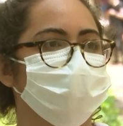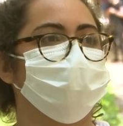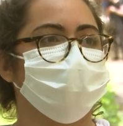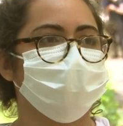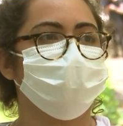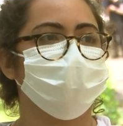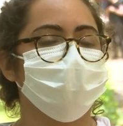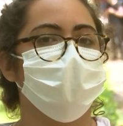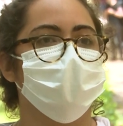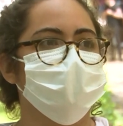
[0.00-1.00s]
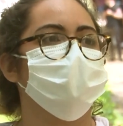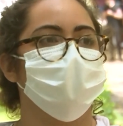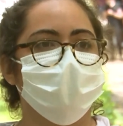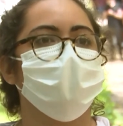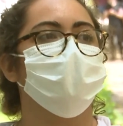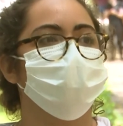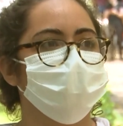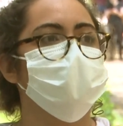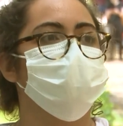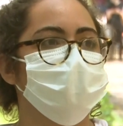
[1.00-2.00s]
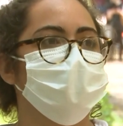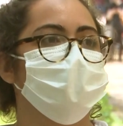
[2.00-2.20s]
elected voices, but we're really